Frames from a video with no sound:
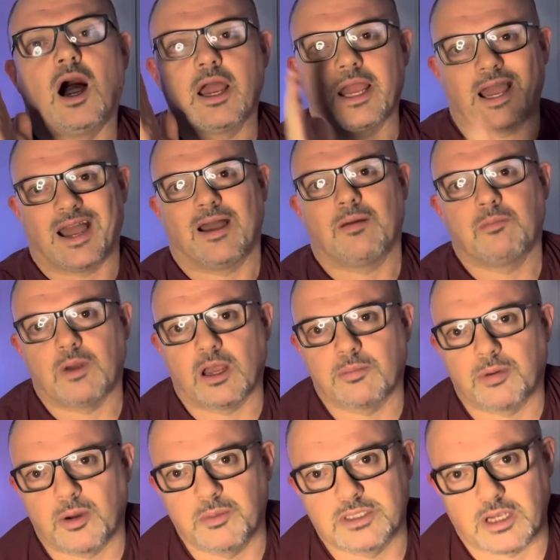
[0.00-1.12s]
I
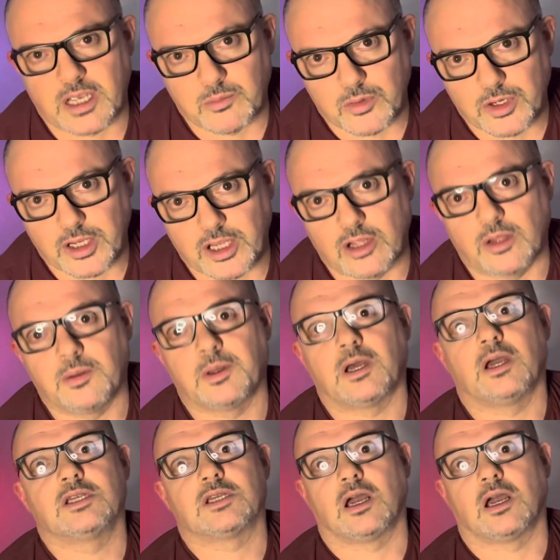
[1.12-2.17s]
promise I am working on them, guys.